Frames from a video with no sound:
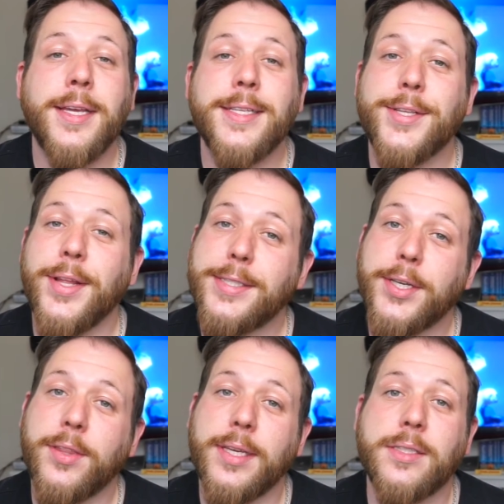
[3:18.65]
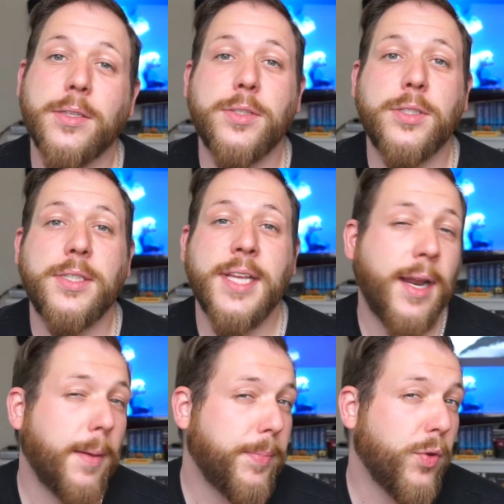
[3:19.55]
So that's a good thing. So set
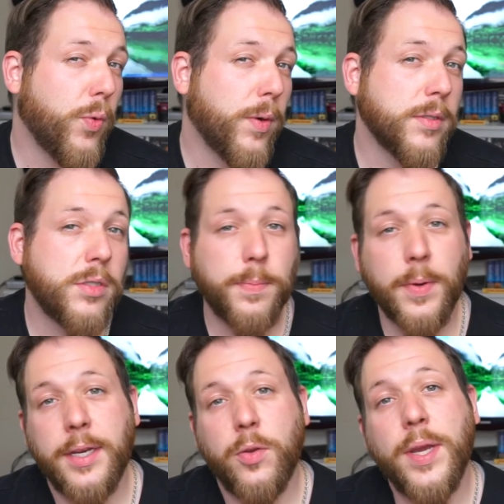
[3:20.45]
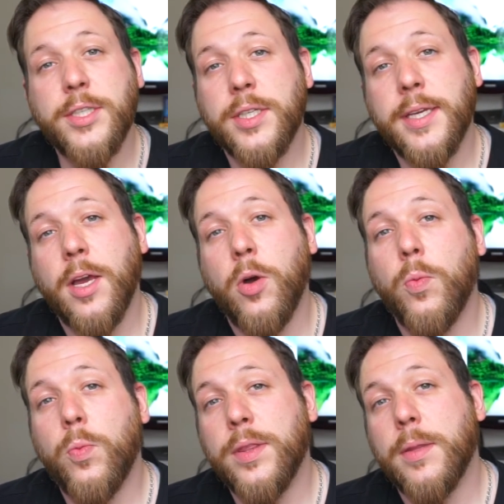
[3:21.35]
up your superannuation
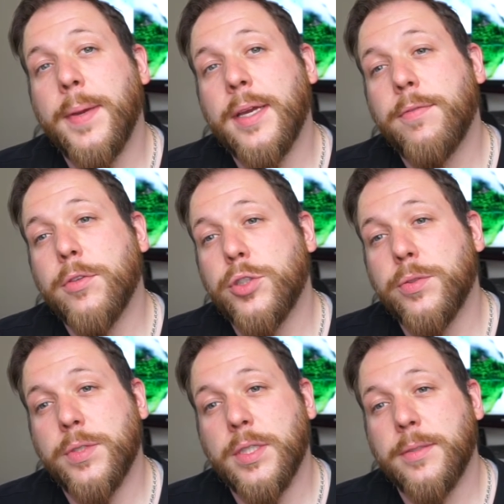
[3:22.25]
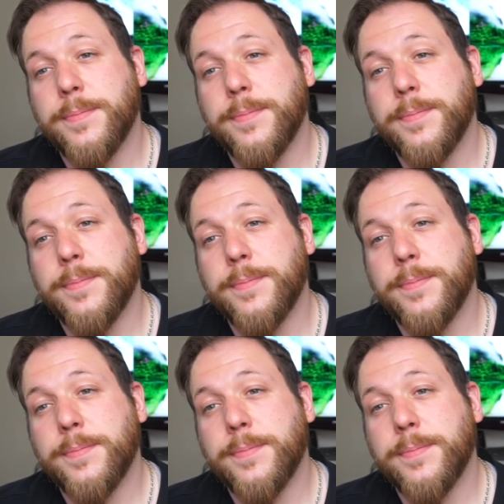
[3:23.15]
account with the bank of your choosing.